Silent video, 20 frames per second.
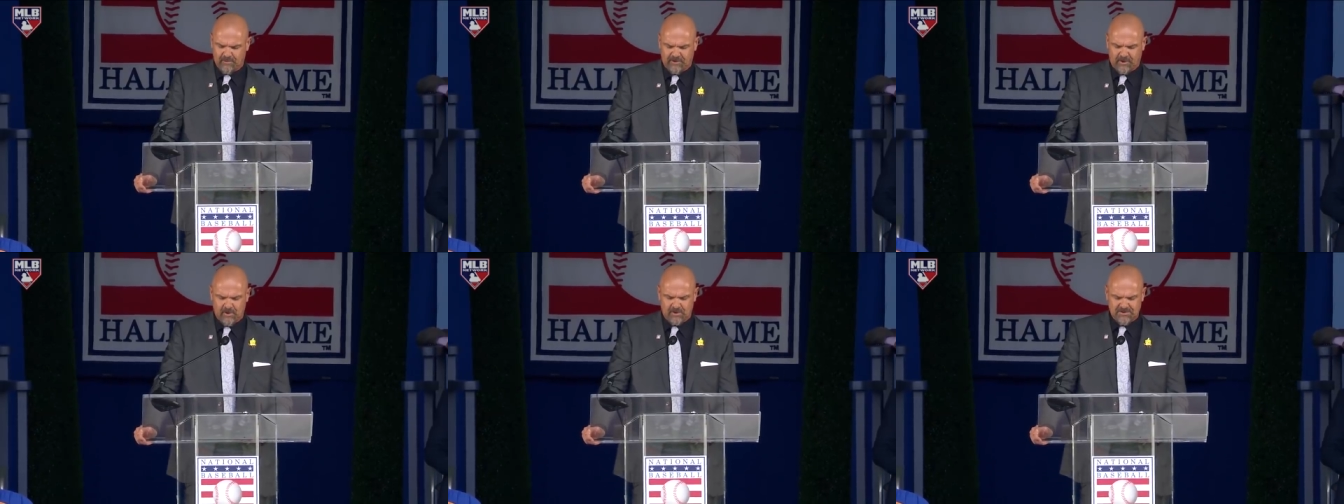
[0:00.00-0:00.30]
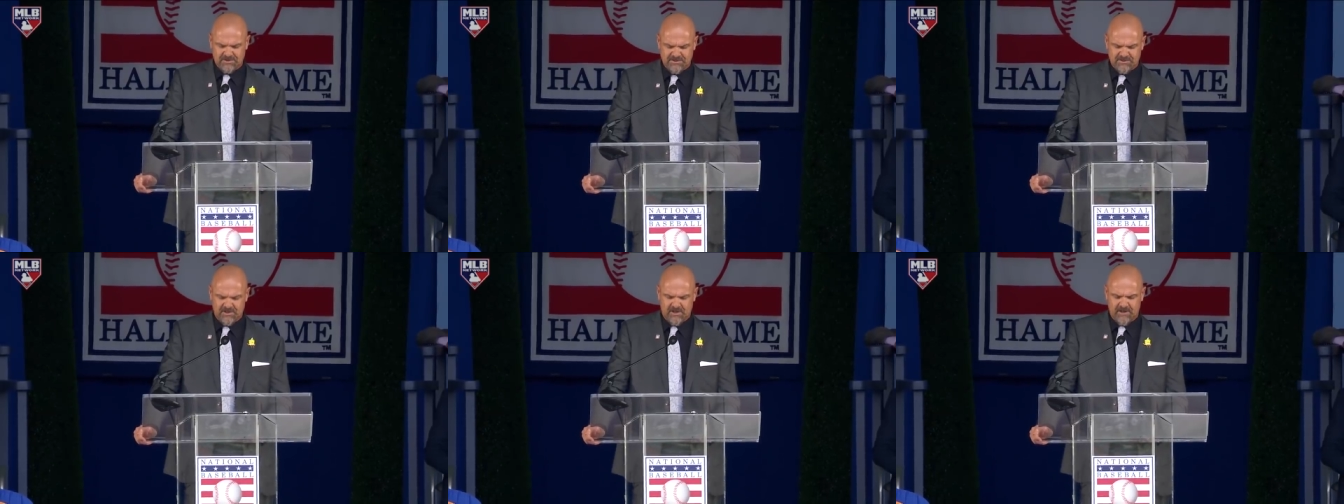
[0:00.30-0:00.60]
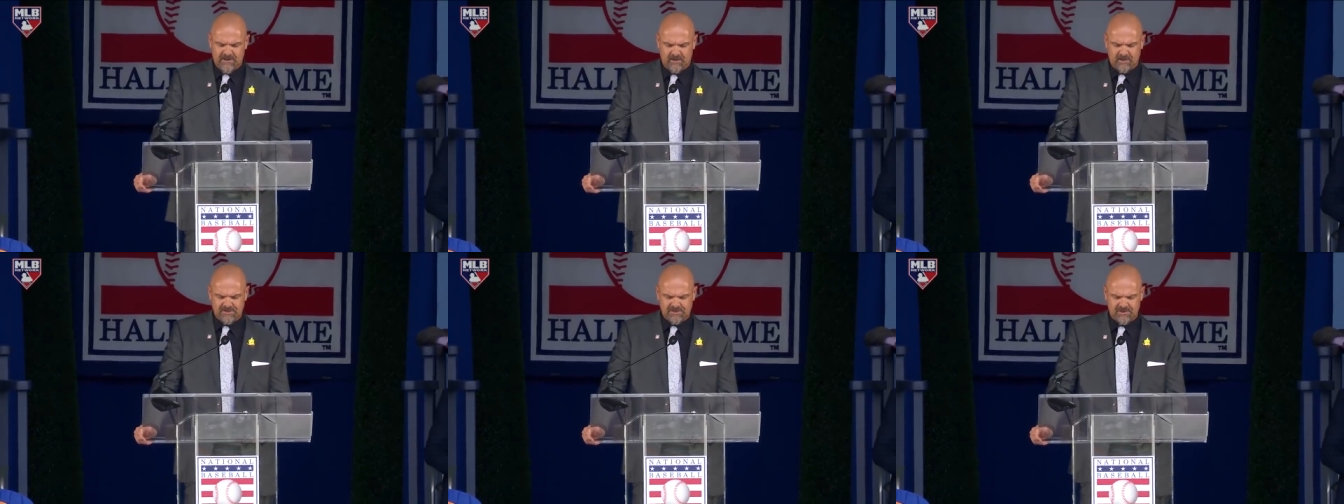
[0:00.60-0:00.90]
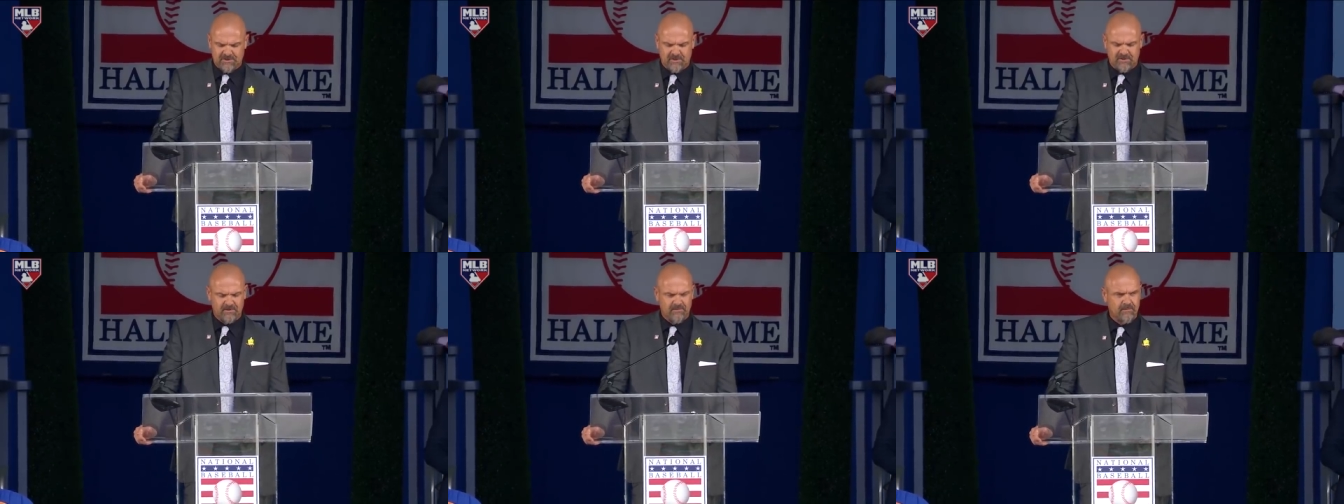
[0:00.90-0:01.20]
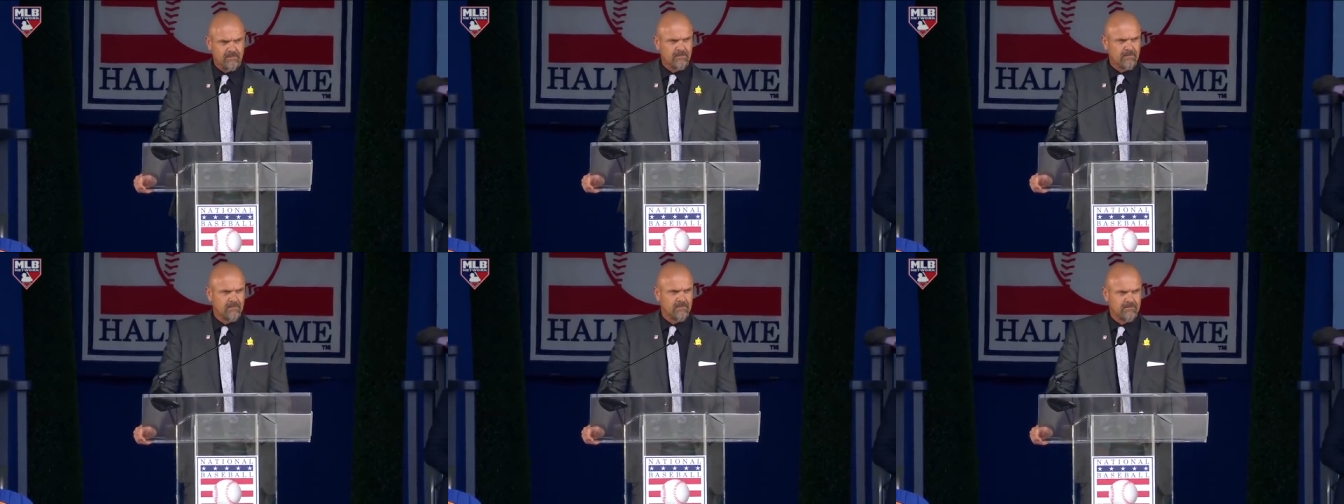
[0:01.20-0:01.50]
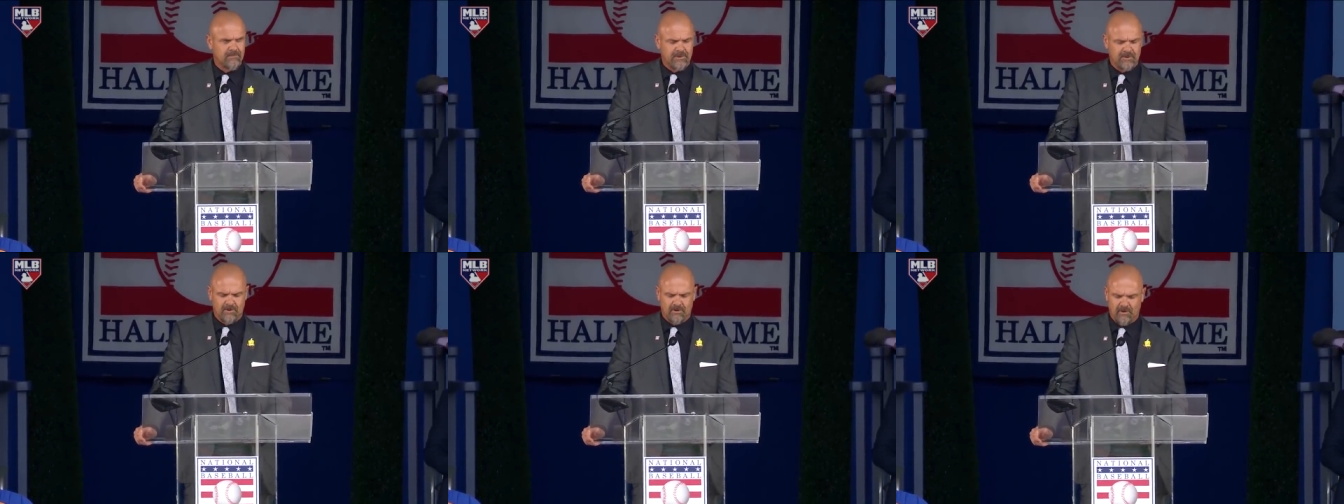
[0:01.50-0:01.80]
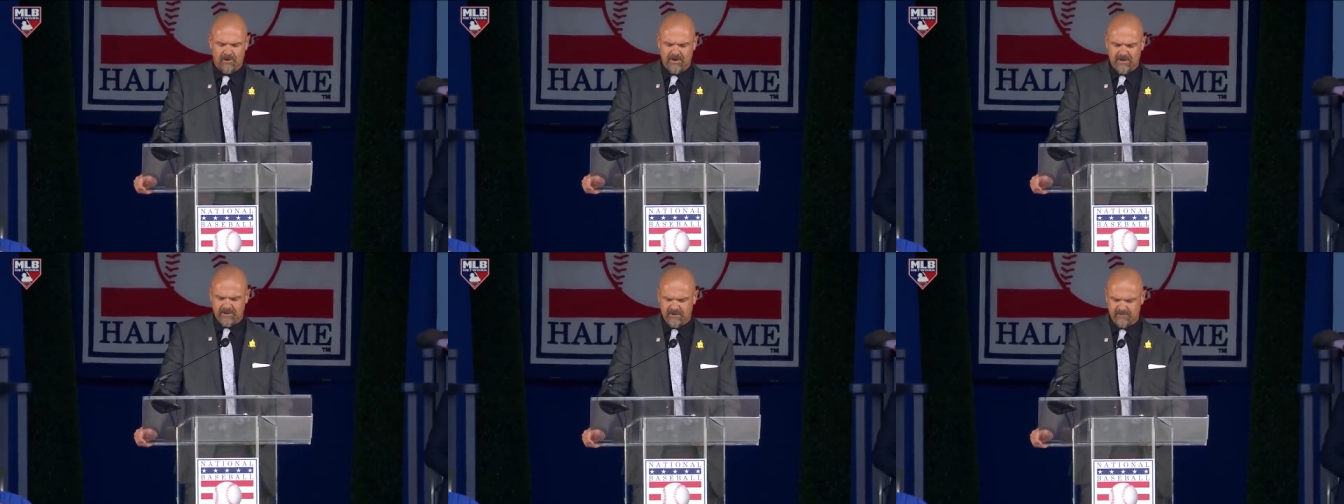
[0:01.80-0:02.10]
with coaches Don Archer, Bill
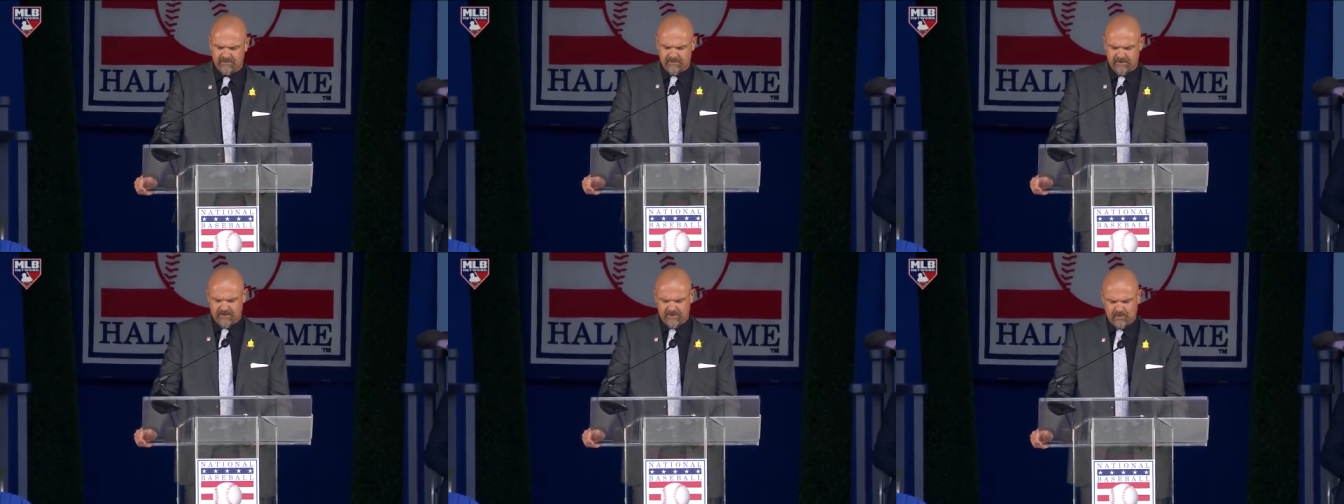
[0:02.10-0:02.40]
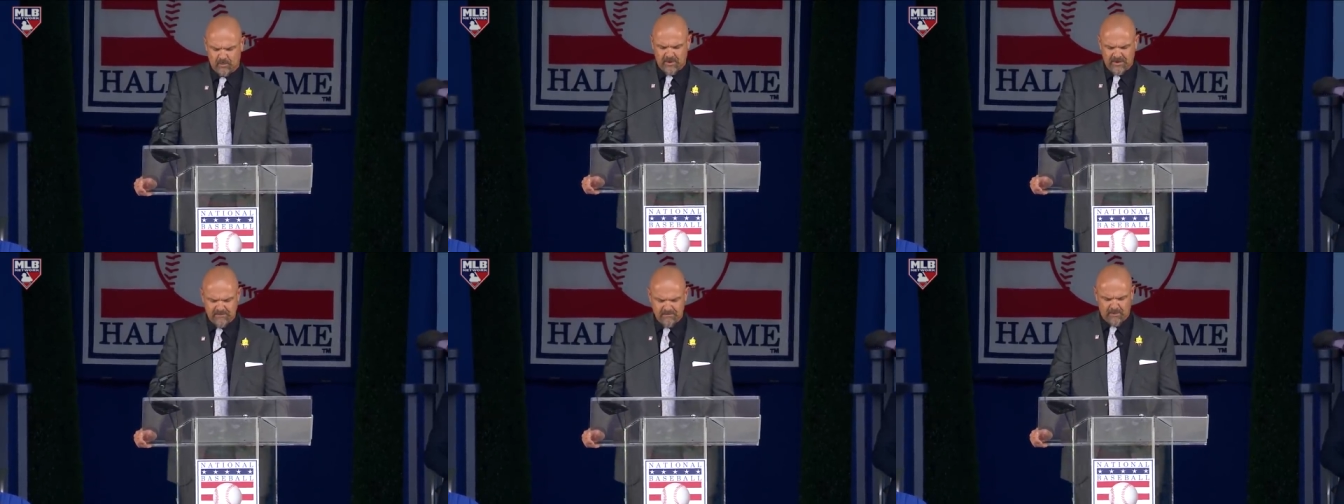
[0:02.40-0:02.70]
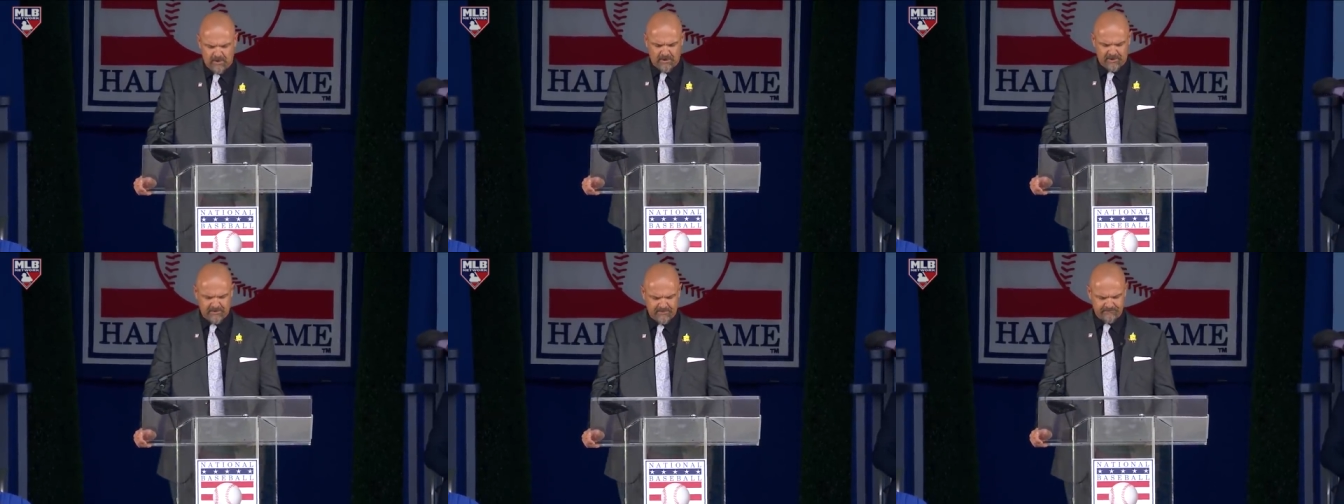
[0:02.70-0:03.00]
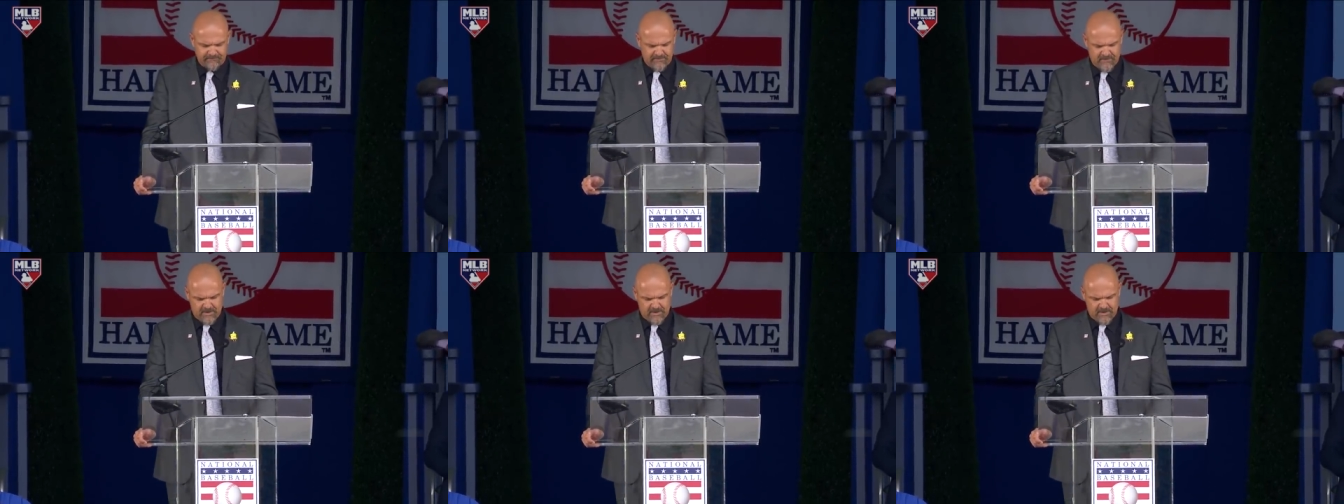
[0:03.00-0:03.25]
Green, and Wayne Martin.